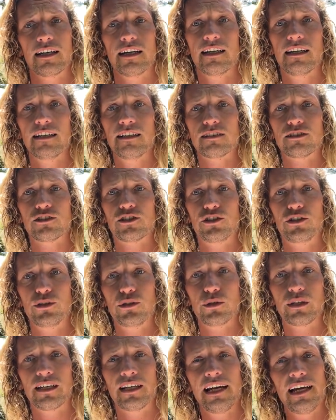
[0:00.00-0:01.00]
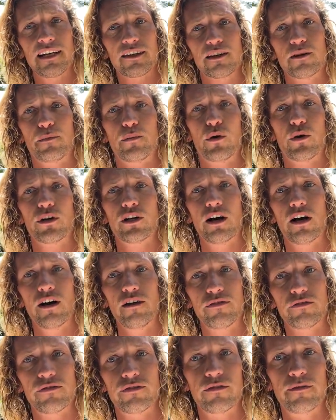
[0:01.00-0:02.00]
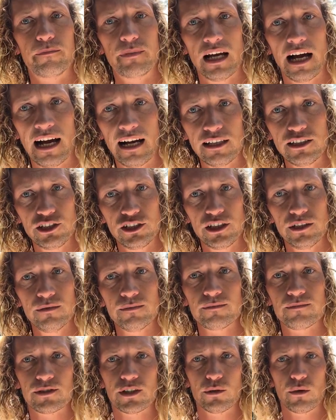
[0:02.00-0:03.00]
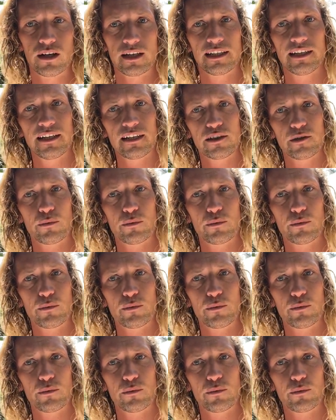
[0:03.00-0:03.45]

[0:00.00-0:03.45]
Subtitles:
is to kick the board off behind you. So you wanna kick